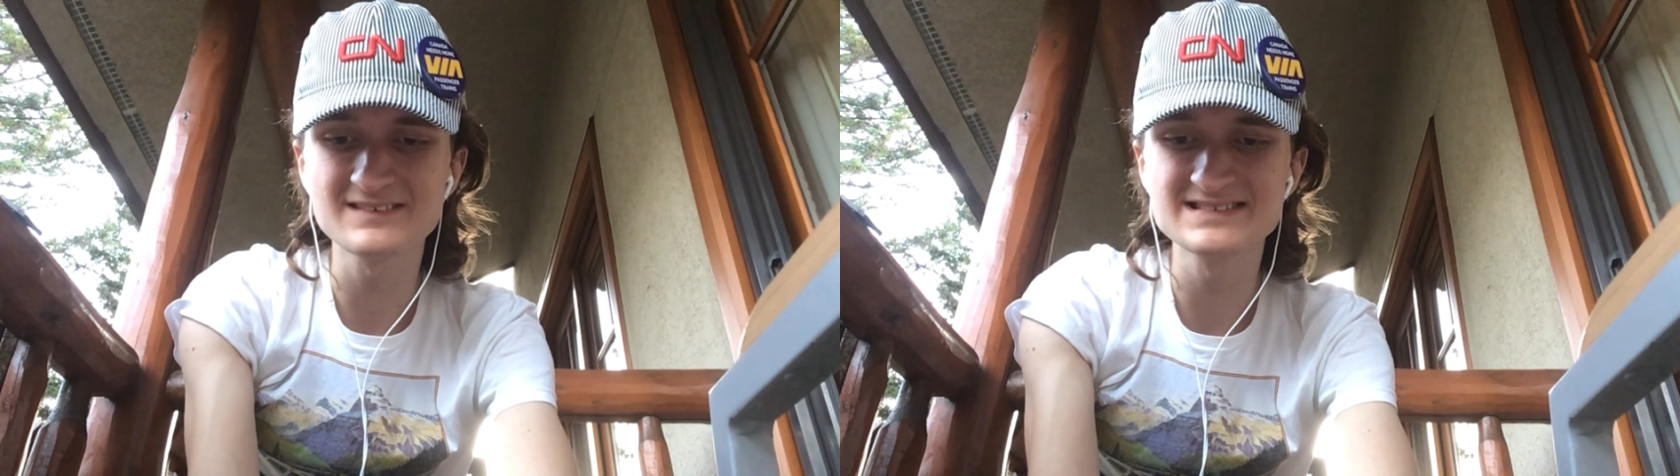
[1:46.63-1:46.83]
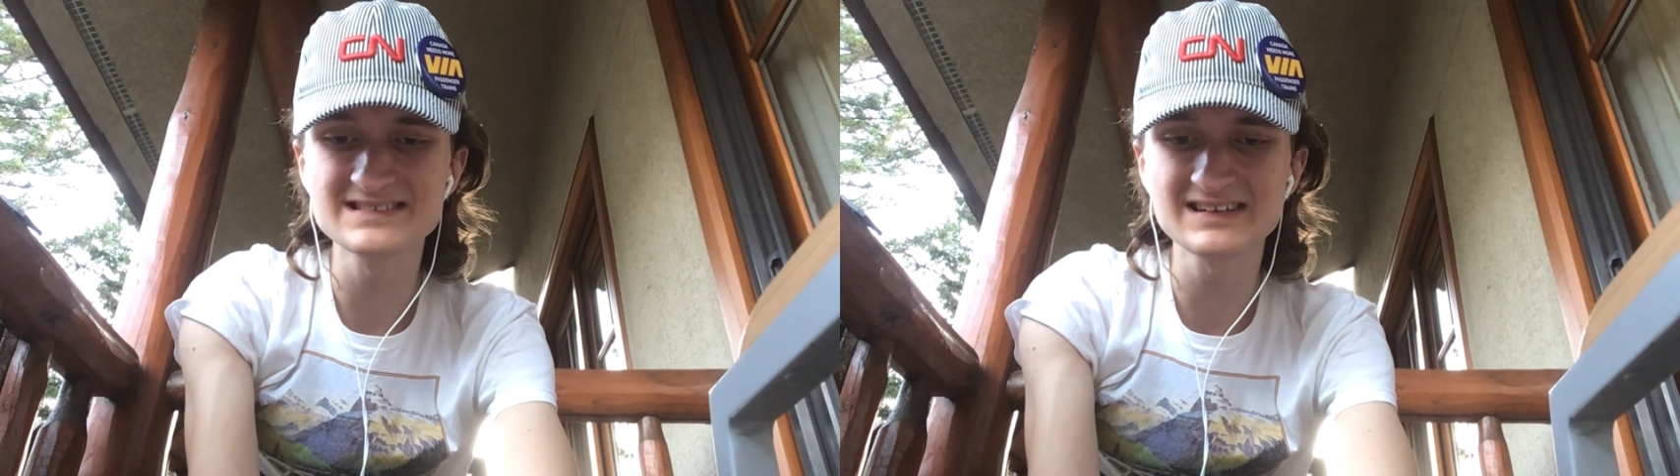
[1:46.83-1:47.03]

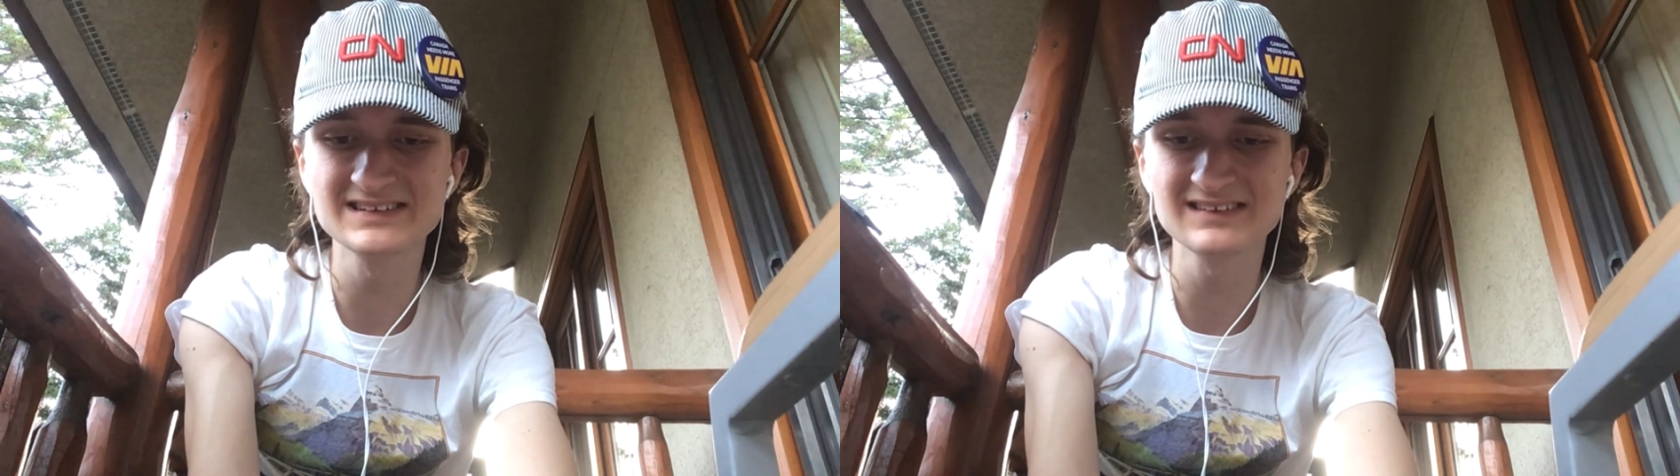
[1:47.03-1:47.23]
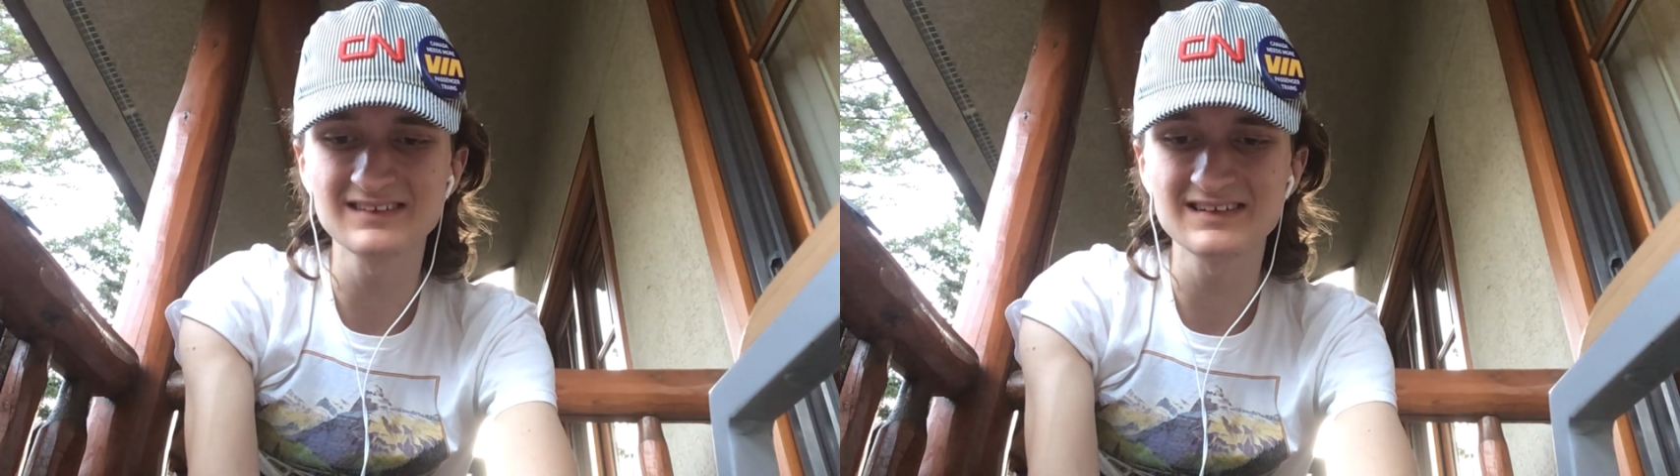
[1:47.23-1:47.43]
such
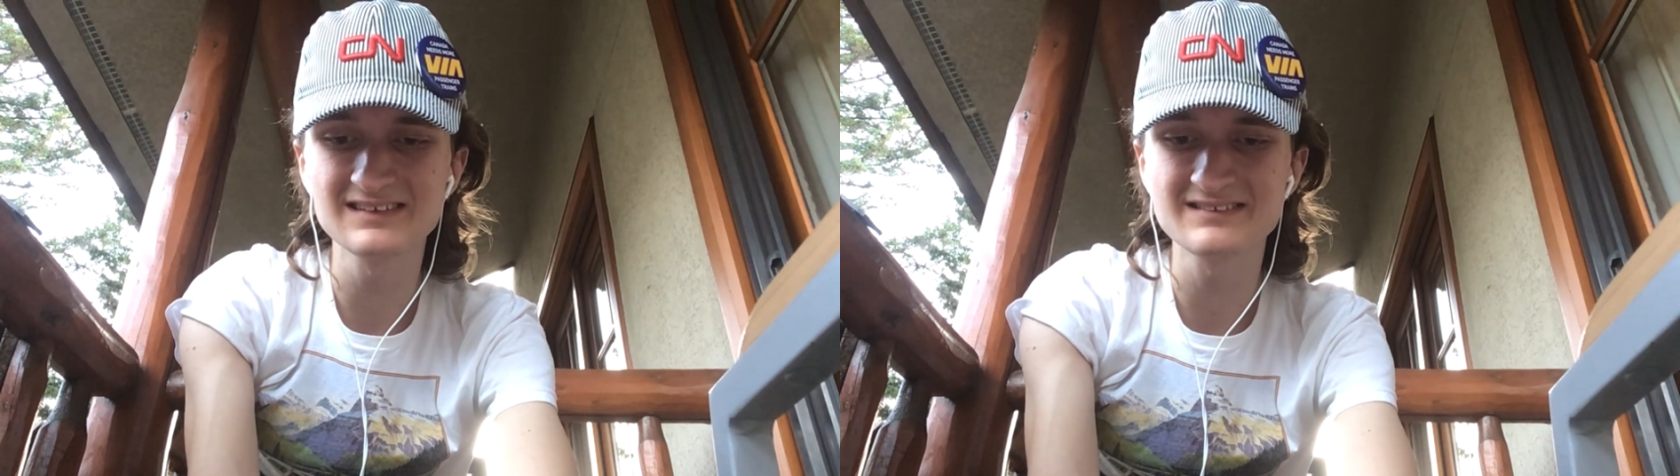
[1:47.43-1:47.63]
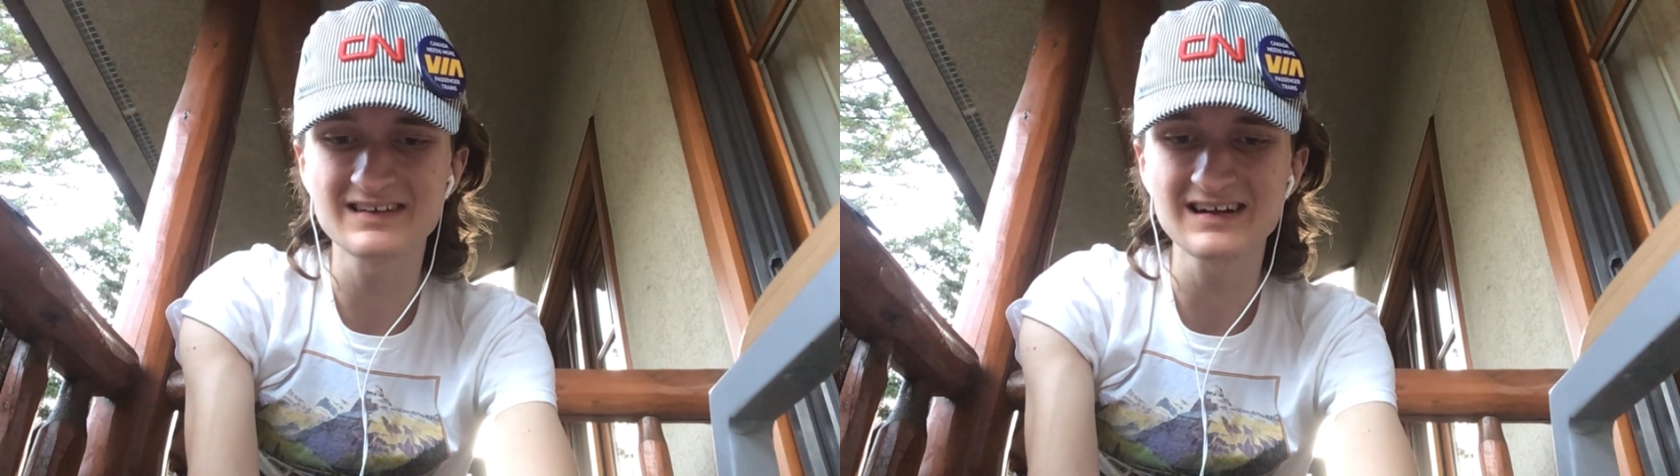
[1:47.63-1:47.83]
a
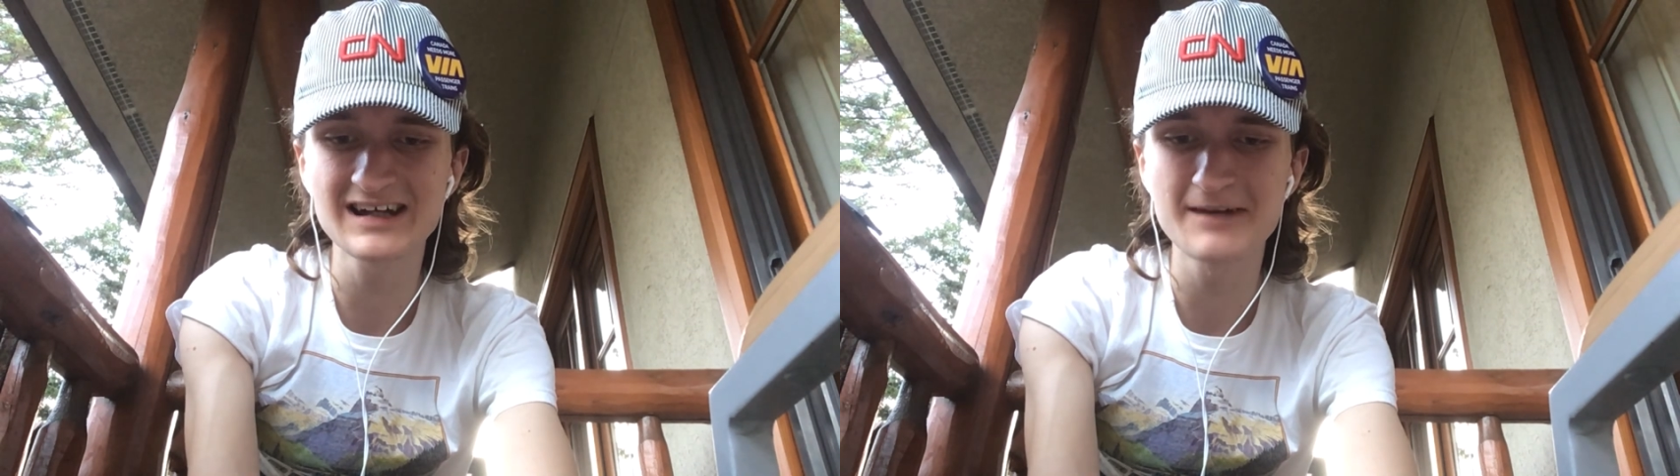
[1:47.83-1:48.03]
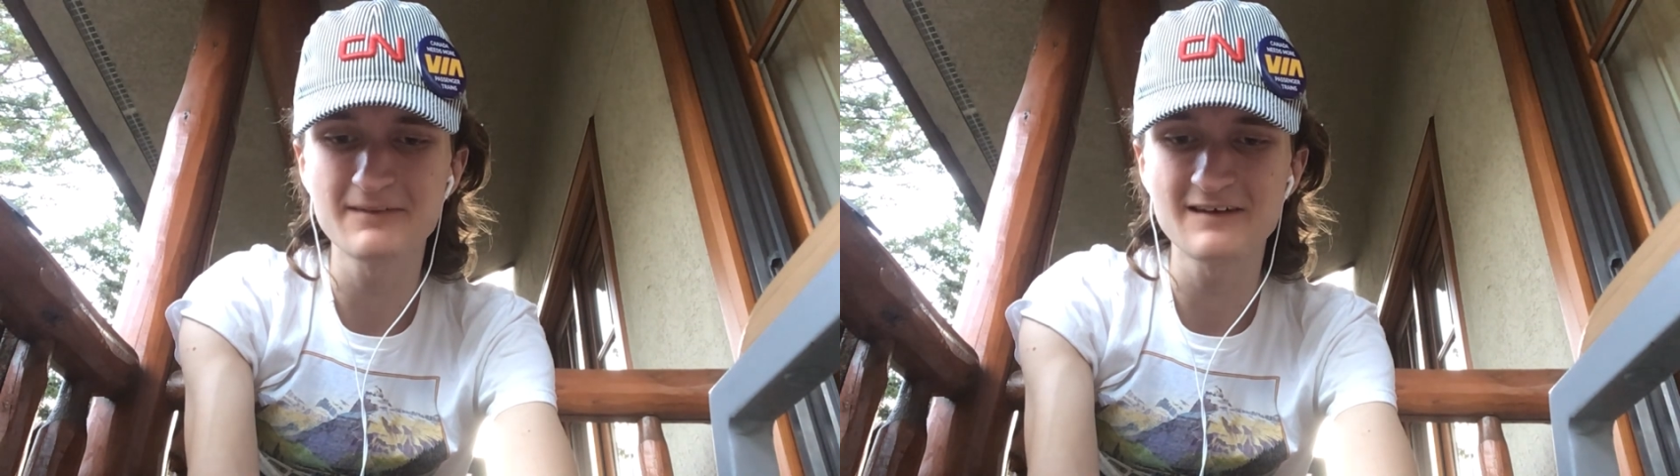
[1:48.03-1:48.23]
long
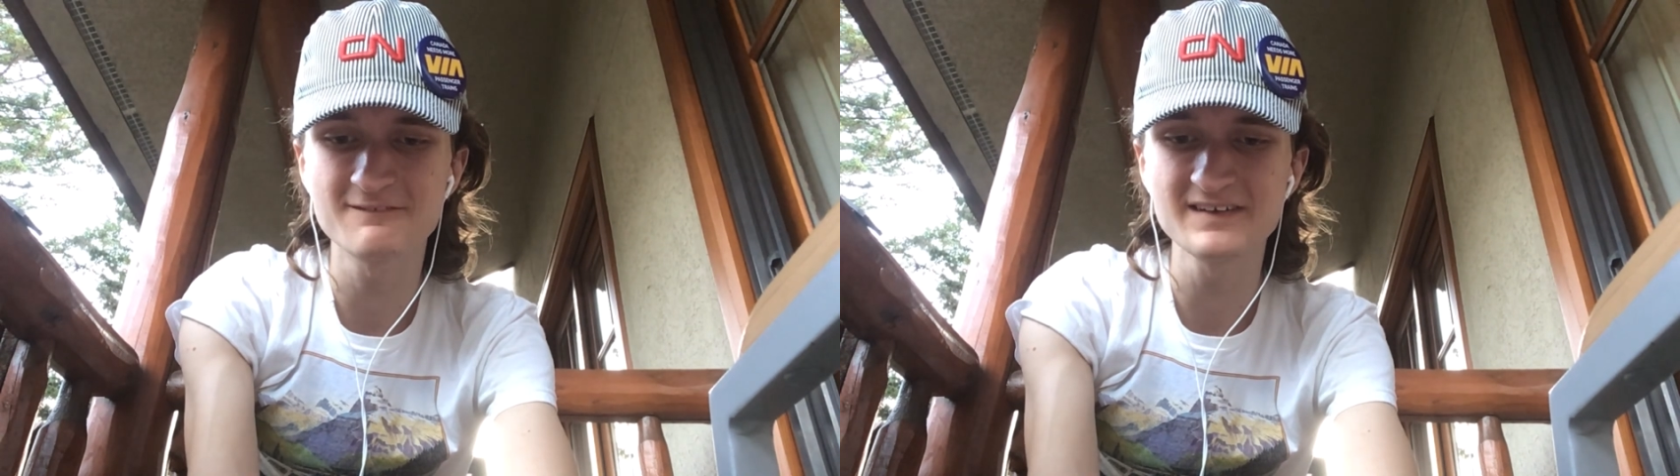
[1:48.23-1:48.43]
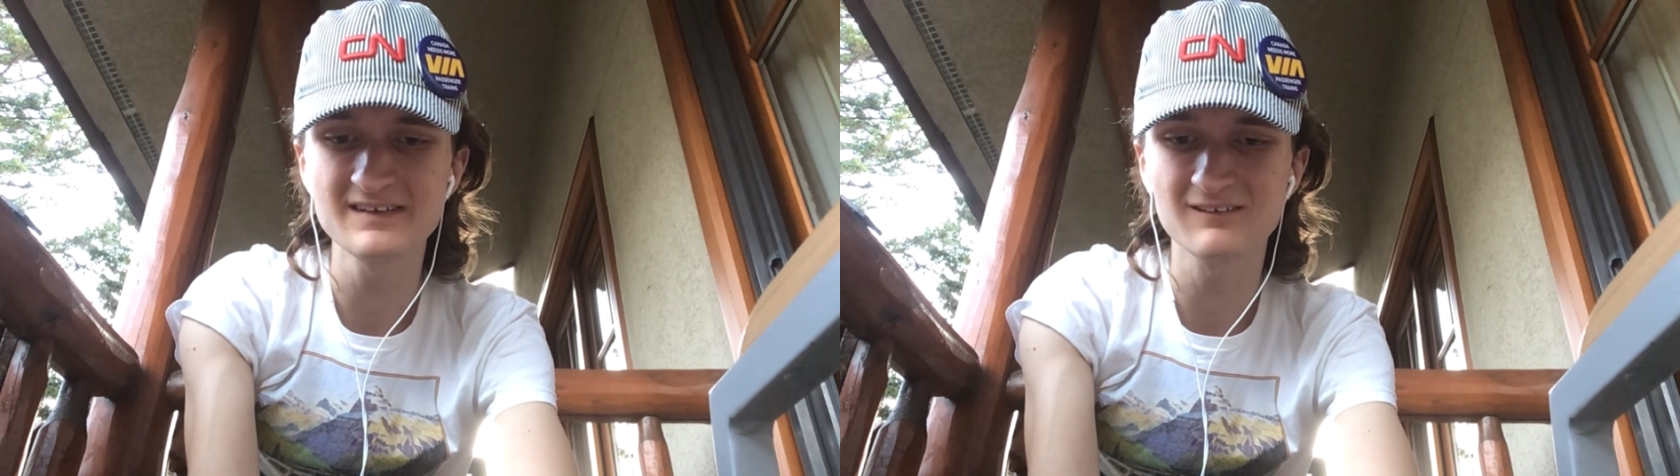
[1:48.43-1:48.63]
time that Via